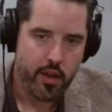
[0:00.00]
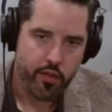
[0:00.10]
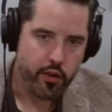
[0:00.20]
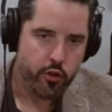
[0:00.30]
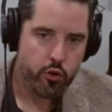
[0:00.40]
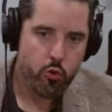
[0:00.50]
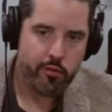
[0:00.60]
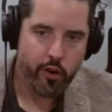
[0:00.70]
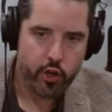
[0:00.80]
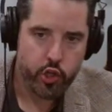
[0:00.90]
Then you knew
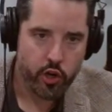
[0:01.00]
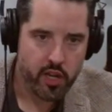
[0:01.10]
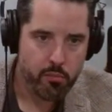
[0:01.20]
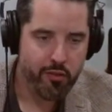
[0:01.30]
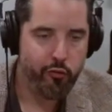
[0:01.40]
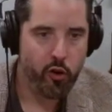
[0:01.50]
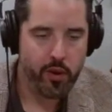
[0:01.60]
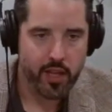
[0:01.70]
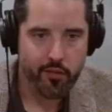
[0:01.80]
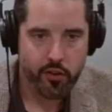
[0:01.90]
of our journey before we
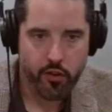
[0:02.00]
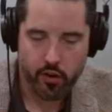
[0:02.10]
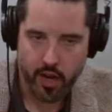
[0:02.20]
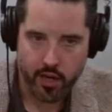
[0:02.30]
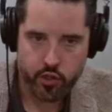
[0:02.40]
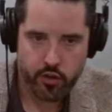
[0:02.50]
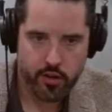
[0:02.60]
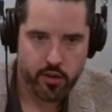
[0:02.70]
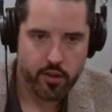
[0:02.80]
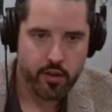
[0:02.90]
left Thalcandra?
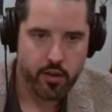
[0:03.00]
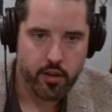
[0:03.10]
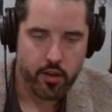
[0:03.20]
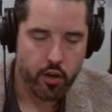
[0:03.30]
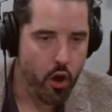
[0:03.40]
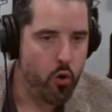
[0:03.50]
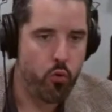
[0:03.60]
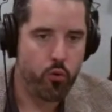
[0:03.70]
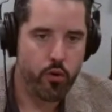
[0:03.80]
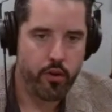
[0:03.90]

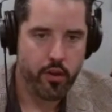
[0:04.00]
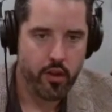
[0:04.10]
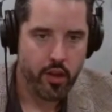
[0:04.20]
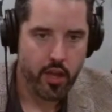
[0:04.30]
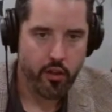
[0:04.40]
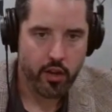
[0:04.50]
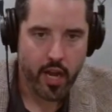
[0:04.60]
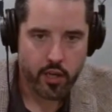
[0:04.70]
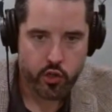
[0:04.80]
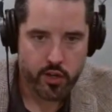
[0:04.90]
No,
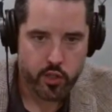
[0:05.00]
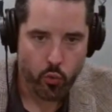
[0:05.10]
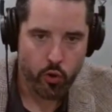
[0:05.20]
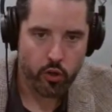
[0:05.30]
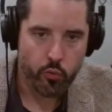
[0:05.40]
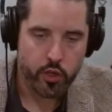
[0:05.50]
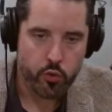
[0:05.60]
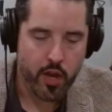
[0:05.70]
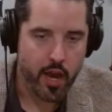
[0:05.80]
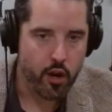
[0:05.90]
Thalcandra is a world we do
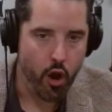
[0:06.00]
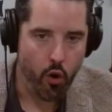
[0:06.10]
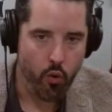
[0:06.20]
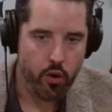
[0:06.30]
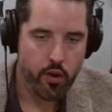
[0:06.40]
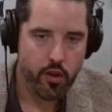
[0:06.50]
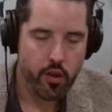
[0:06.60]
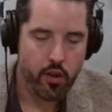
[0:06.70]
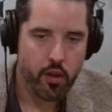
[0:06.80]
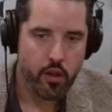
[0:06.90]
not know.
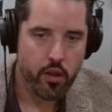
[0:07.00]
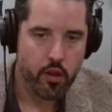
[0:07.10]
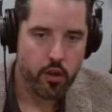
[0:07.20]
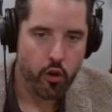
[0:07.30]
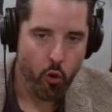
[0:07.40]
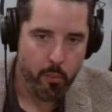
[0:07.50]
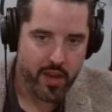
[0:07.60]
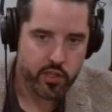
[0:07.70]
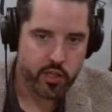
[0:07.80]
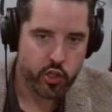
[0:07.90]
No
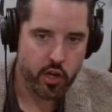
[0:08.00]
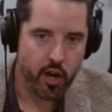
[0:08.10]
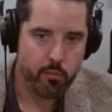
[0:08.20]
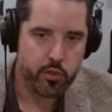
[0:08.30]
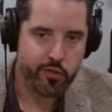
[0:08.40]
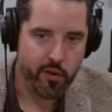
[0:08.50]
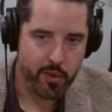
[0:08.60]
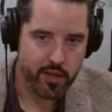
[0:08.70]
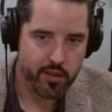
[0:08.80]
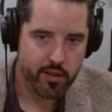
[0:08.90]
message comes from
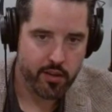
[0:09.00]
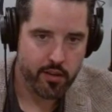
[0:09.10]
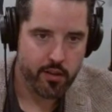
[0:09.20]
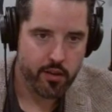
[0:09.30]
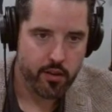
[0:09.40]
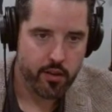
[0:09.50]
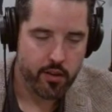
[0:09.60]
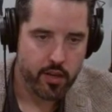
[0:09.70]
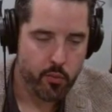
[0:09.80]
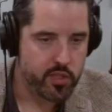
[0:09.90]
it.
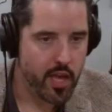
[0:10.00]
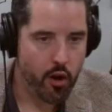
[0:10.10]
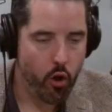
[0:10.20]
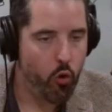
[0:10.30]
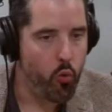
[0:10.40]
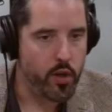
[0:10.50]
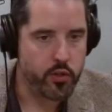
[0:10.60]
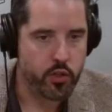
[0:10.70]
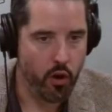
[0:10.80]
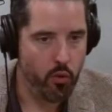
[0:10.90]
It was not always
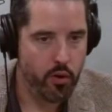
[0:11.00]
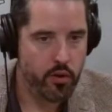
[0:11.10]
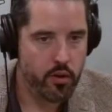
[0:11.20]
so.